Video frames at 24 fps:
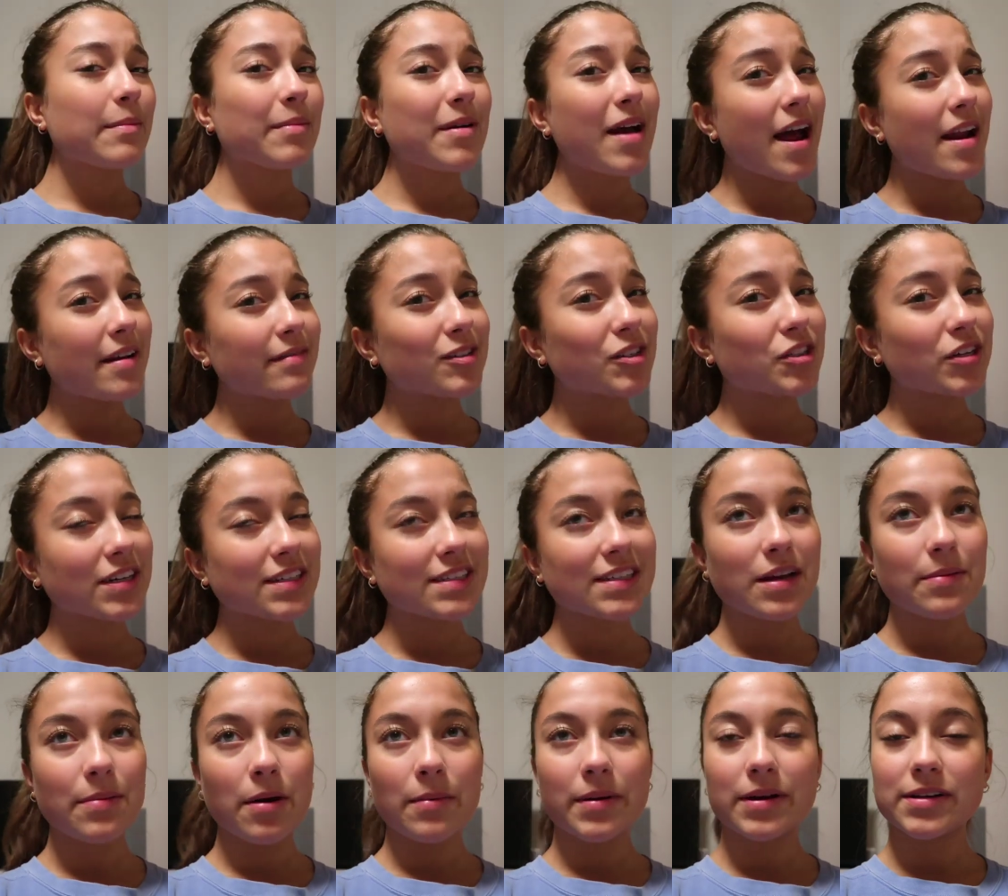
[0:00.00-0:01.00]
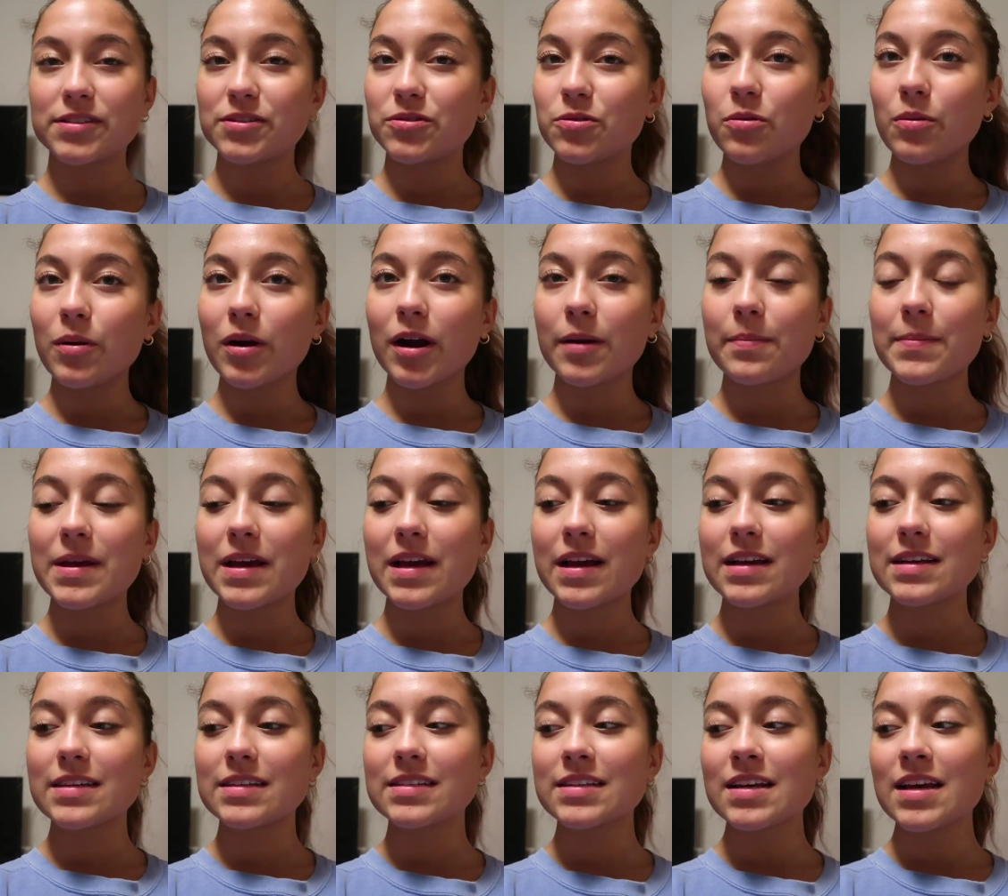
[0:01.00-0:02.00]
I'm kind of stressing about my schoolwork
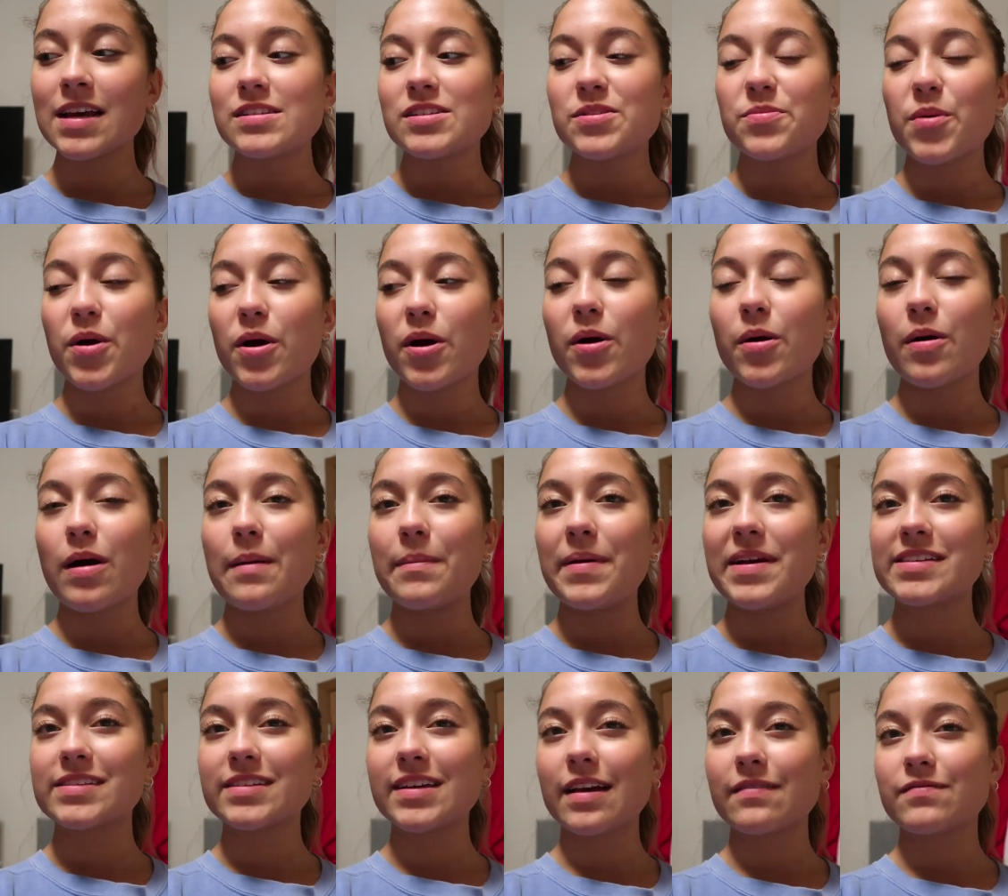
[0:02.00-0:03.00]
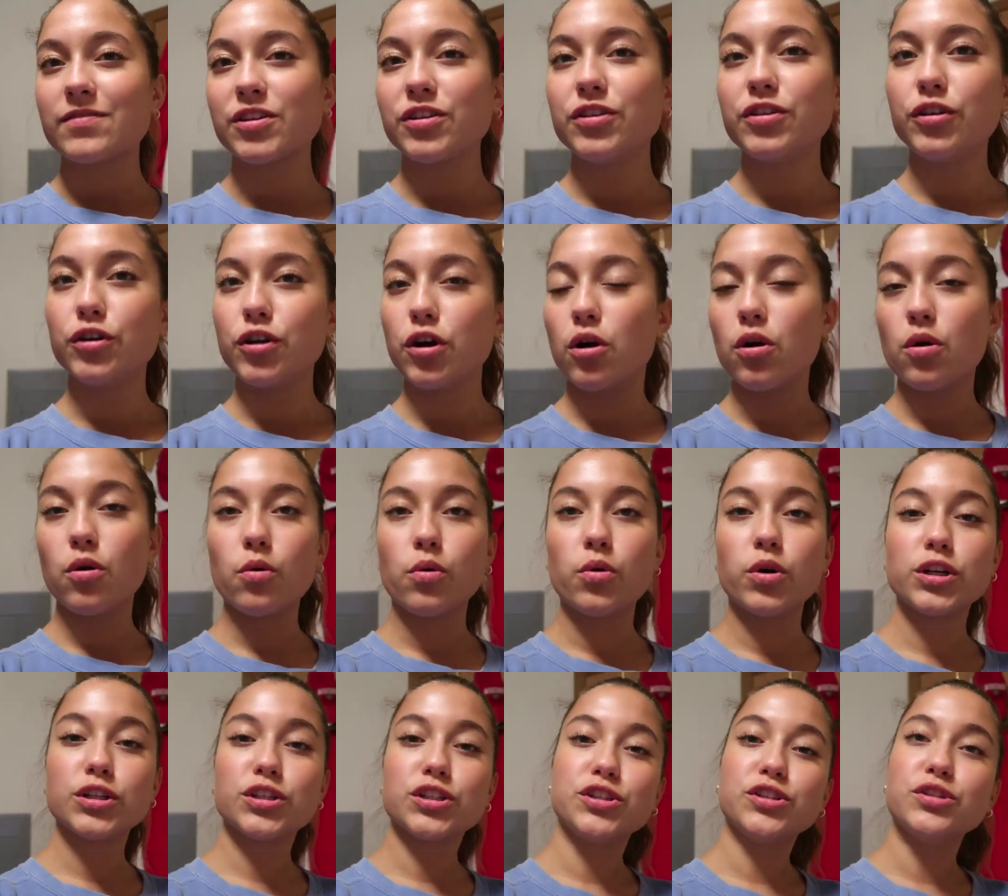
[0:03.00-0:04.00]
because tomorrow I basically have to
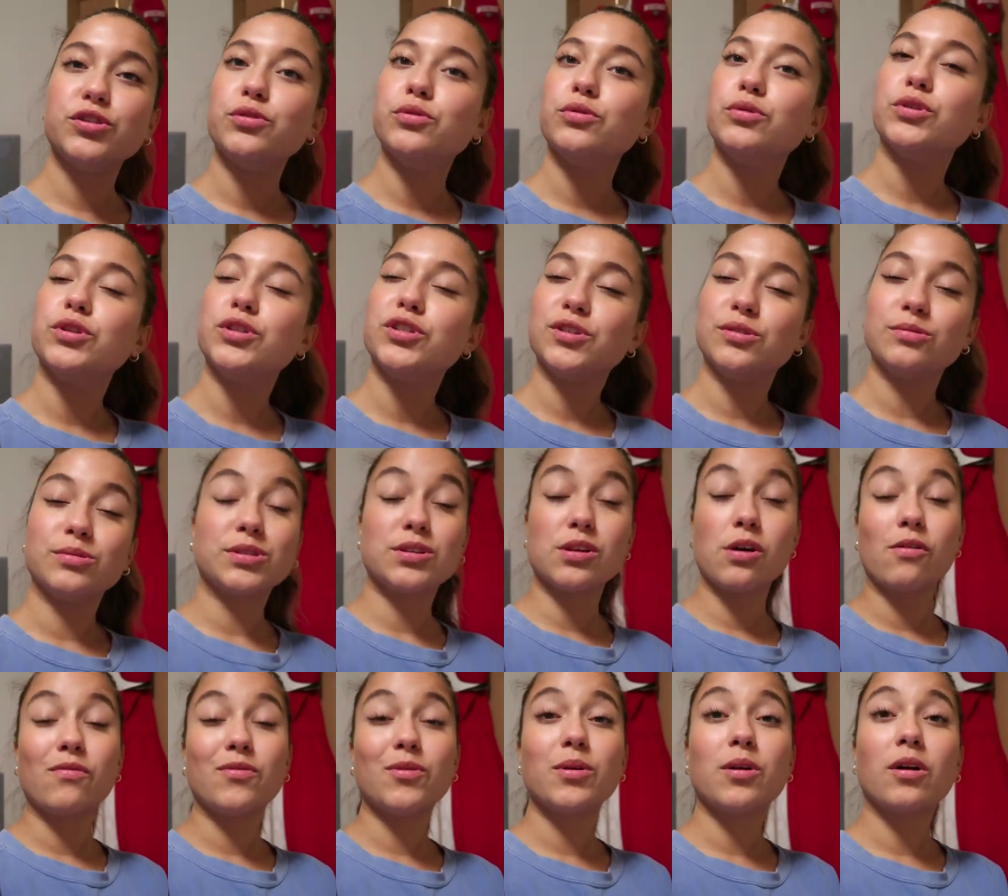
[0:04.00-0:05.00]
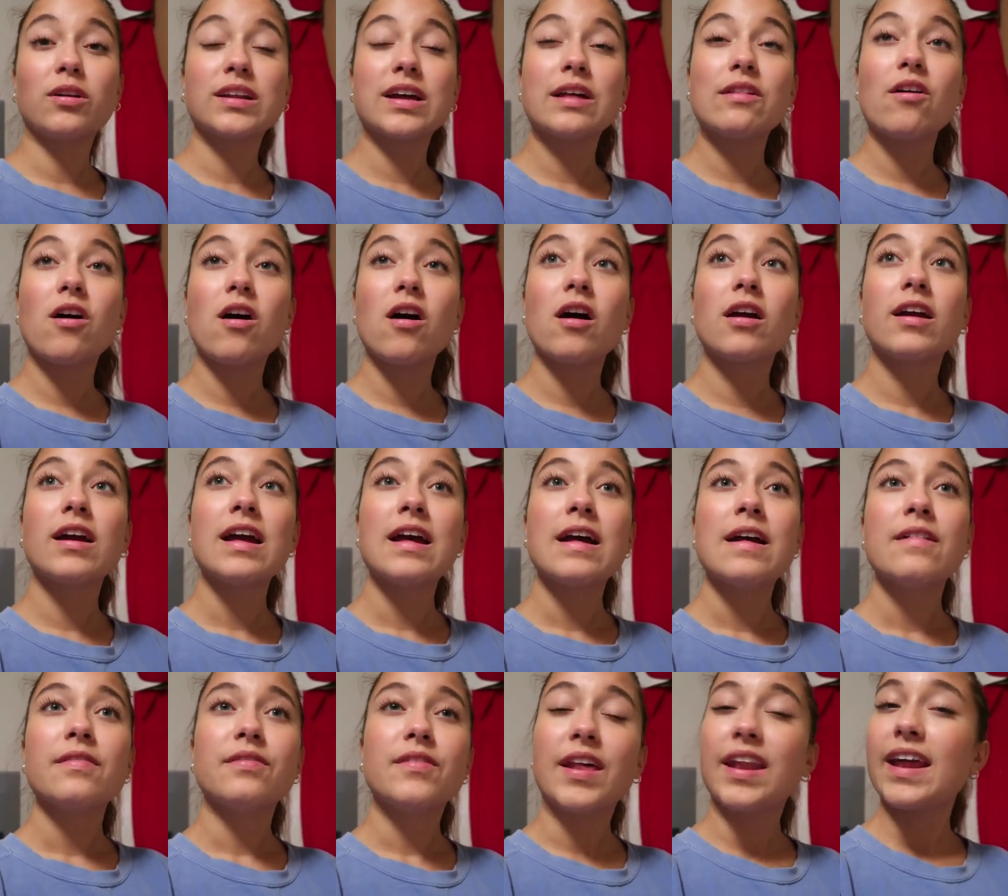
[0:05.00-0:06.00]
go to do slow food all day long.
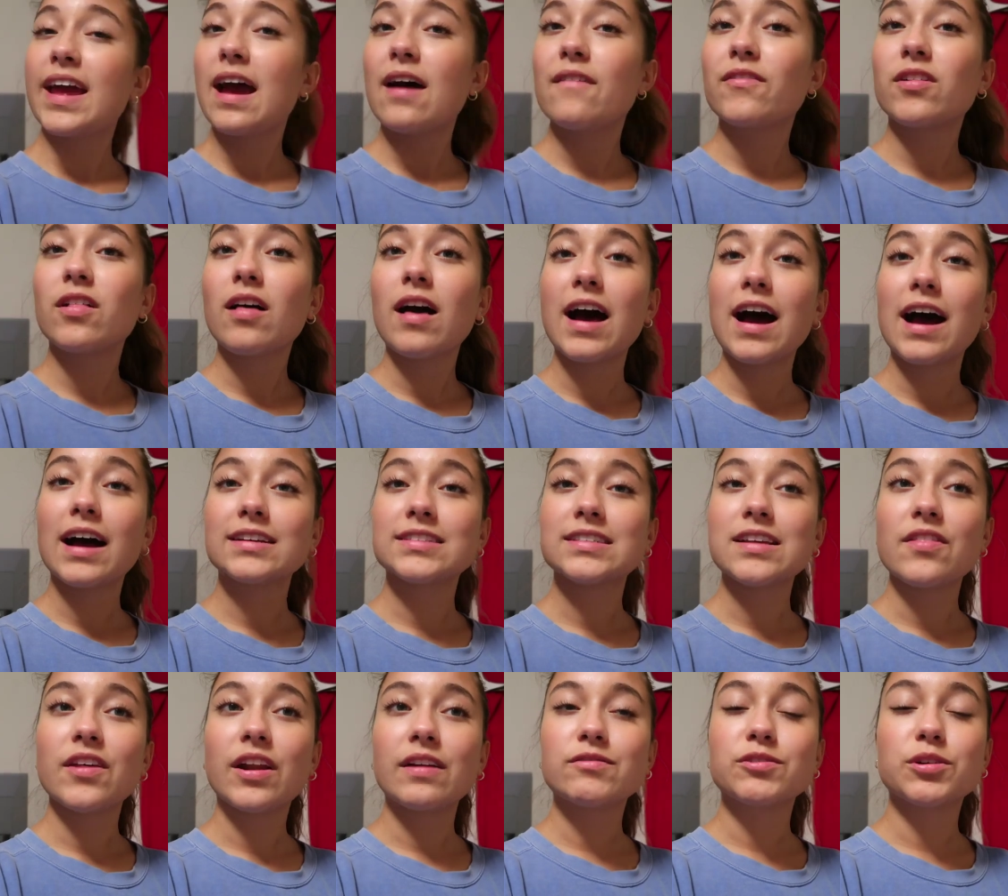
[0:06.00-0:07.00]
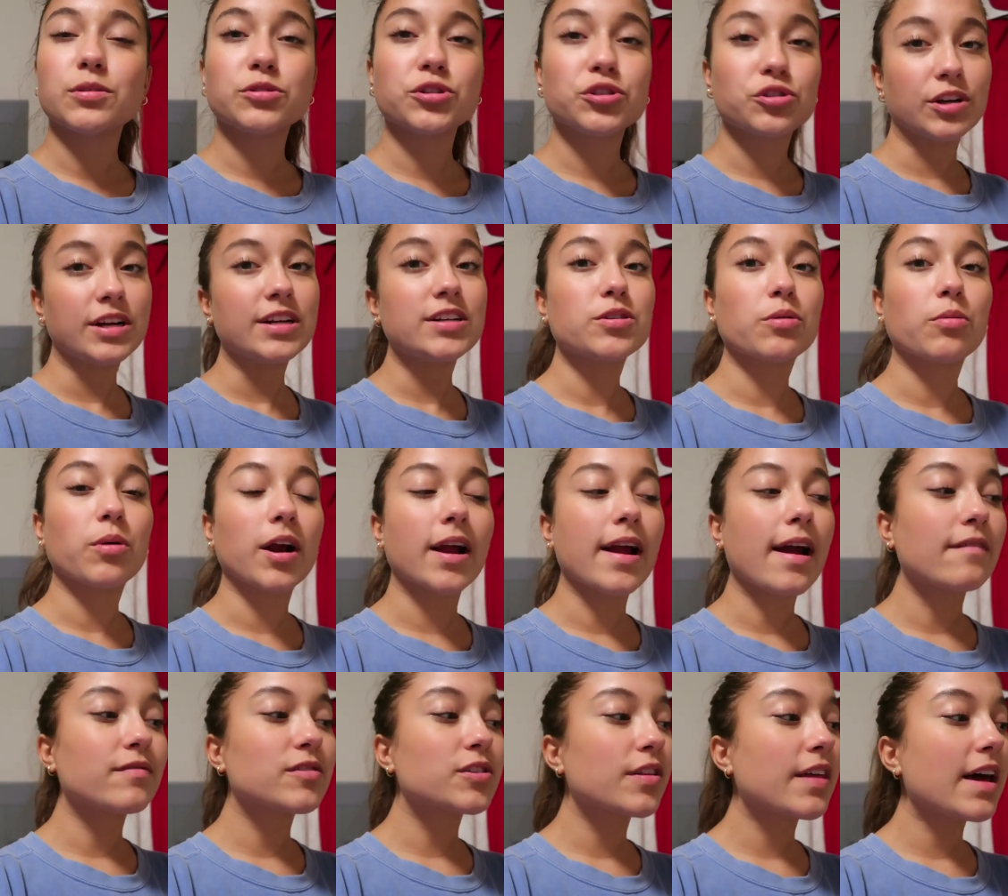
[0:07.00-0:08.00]
Then I have class and then I have to go straight to work
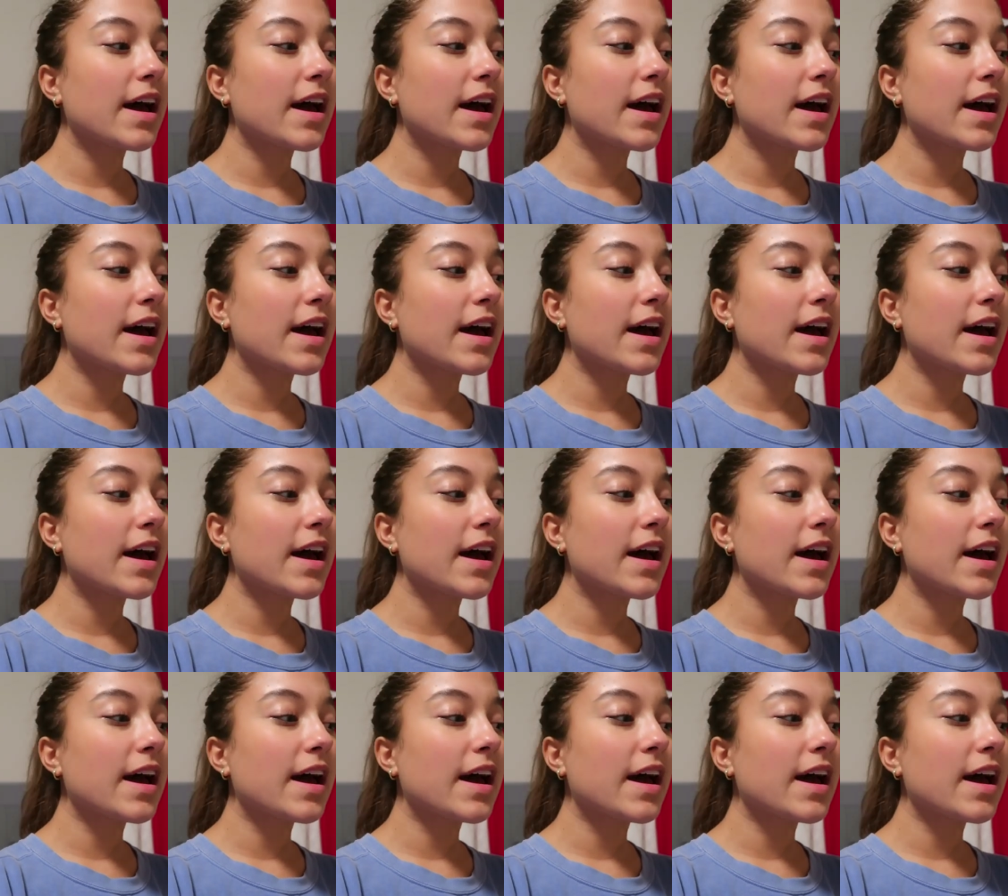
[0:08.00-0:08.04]
after